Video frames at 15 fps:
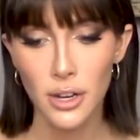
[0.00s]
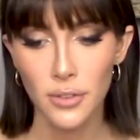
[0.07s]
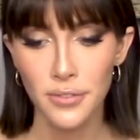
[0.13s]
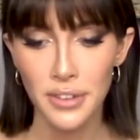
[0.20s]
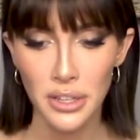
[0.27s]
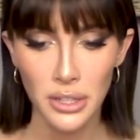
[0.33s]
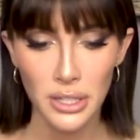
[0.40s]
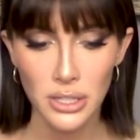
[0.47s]
your
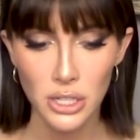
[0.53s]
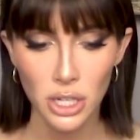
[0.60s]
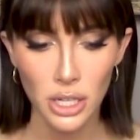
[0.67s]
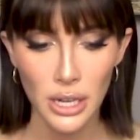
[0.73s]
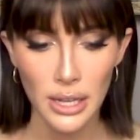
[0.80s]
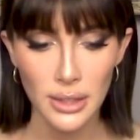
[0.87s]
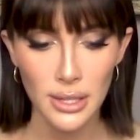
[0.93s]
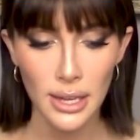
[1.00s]
feelings
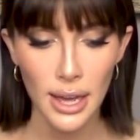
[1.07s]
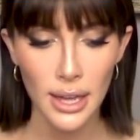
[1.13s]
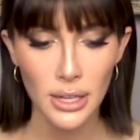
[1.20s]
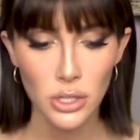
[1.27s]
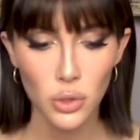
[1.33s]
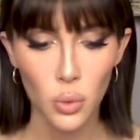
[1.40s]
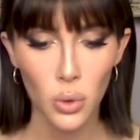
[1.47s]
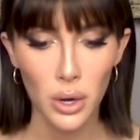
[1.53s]
hurt at the
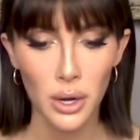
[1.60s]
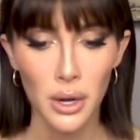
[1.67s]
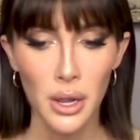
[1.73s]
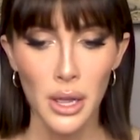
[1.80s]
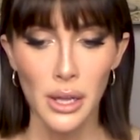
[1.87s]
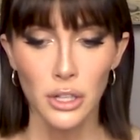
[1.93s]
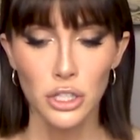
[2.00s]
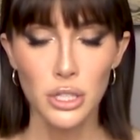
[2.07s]
end or
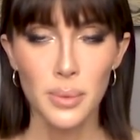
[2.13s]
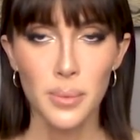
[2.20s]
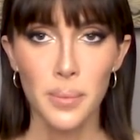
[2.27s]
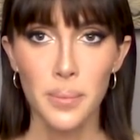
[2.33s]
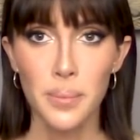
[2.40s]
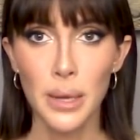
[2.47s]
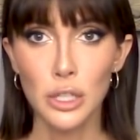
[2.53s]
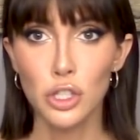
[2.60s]
just
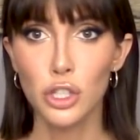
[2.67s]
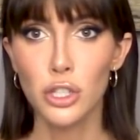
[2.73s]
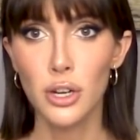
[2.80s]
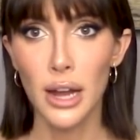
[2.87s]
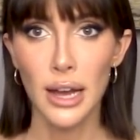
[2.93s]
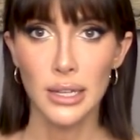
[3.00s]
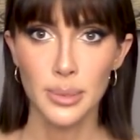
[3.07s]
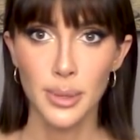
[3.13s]
measure your
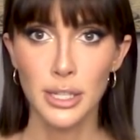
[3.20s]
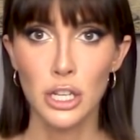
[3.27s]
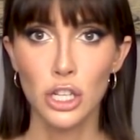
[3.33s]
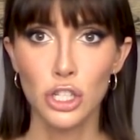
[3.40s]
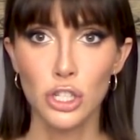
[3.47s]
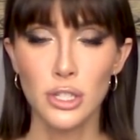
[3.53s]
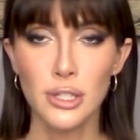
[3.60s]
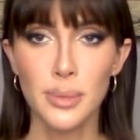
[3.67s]

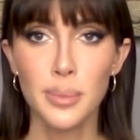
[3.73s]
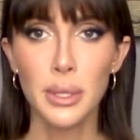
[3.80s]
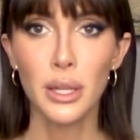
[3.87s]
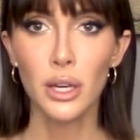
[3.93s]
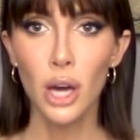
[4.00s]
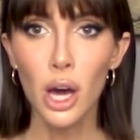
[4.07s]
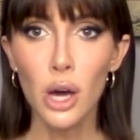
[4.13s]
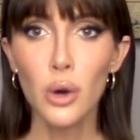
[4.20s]
expectations and be
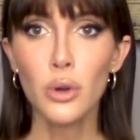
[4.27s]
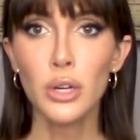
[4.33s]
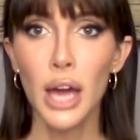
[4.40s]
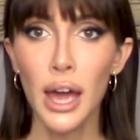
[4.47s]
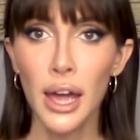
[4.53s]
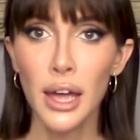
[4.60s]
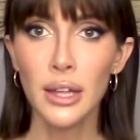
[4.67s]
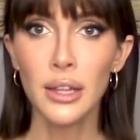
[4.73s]
like, "Oh,
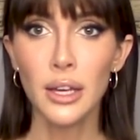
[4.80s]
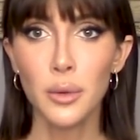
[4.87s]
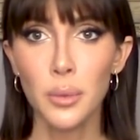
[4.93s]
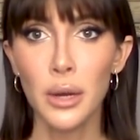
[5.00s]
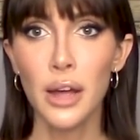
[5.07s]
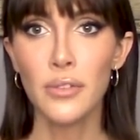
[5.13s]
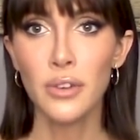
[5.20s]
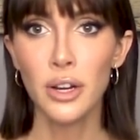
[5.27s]
okay, like
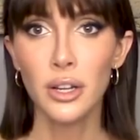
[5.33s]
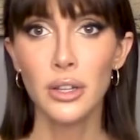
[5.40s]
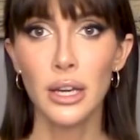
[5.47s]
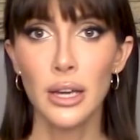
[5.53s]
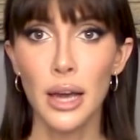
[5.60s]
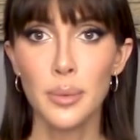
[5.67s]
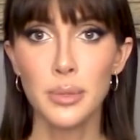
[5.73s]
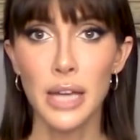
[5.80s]
whatever,
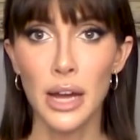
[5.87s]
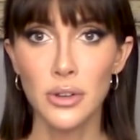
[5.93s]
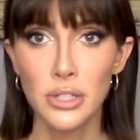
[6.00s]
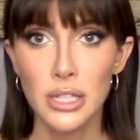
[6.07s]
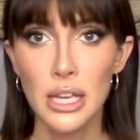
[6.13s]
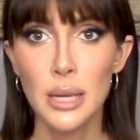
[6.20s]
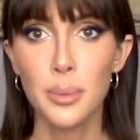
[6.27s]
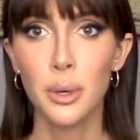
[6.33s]
like I'm down to
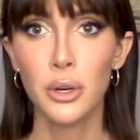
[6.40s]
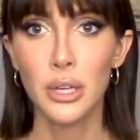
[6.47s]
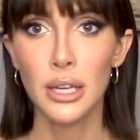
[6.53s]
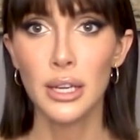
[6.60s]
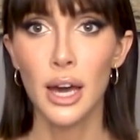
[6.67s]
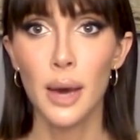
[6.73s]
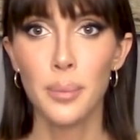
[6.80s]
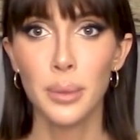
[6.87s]
keep hooking up."